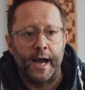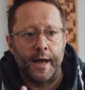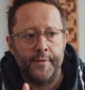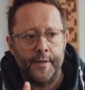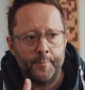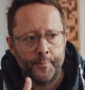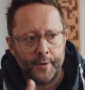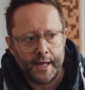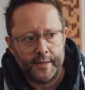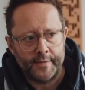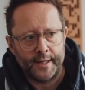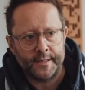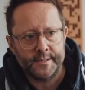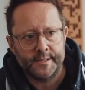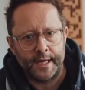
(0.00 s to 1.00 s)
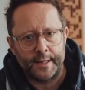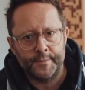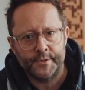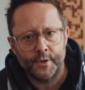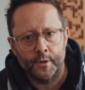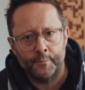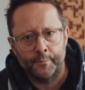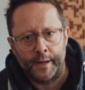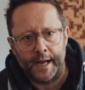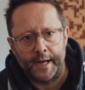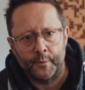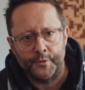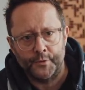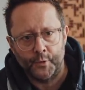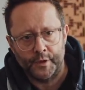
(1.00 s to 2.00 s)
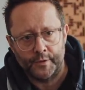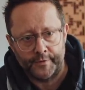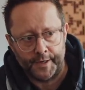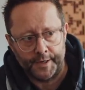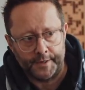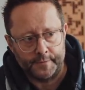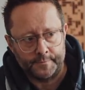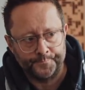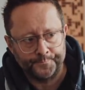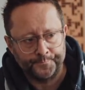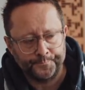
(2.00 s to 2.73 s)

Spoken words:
And then play that same song back with Audivana